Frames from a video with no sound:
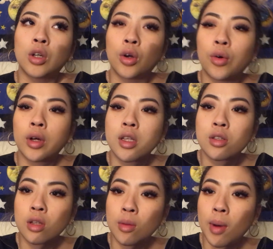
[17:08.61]
go ahead
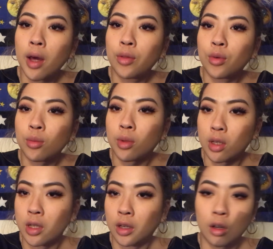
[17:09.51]
to the bathroom
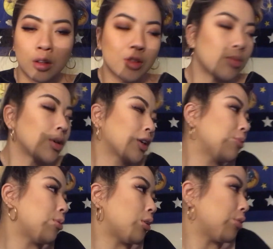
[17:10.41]
and take all this
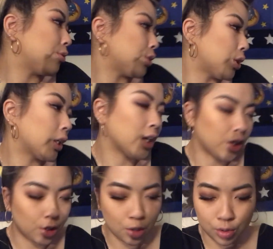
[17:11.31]
makeup off so I can
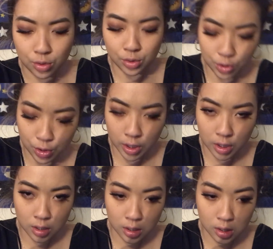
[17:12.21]
go straight to